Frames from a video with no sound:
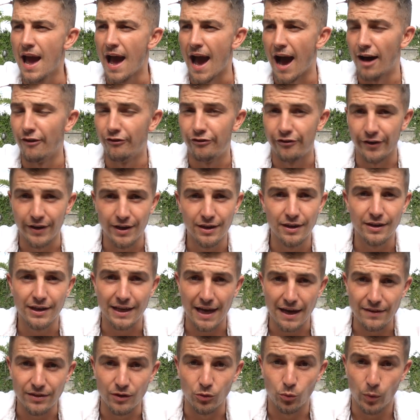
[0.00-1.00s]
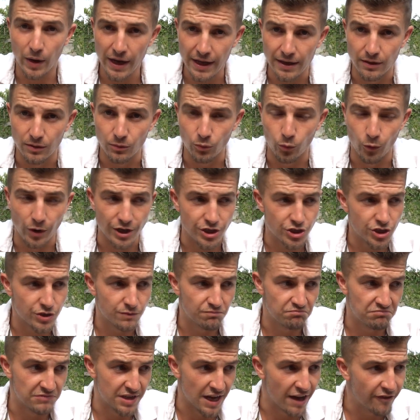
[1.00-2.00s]
And Finland get the win, which
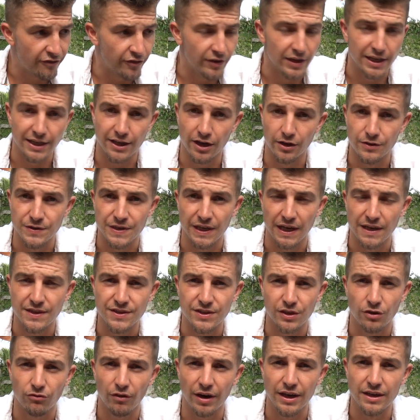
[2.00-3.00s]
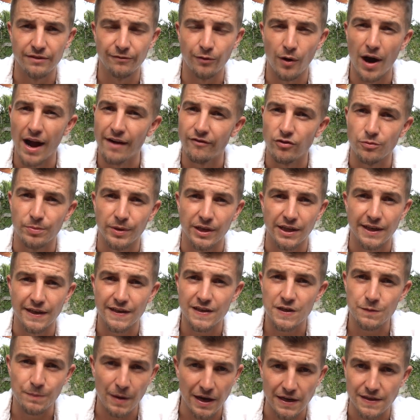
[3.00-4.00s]
definitely goes against the grain of what everybody
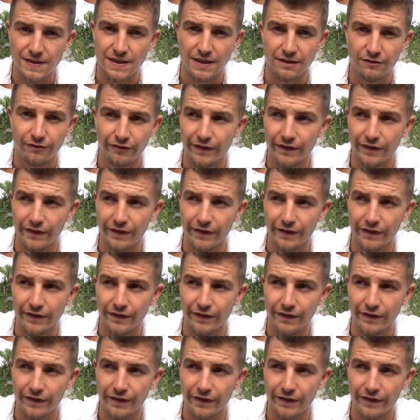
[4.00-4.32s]
expected.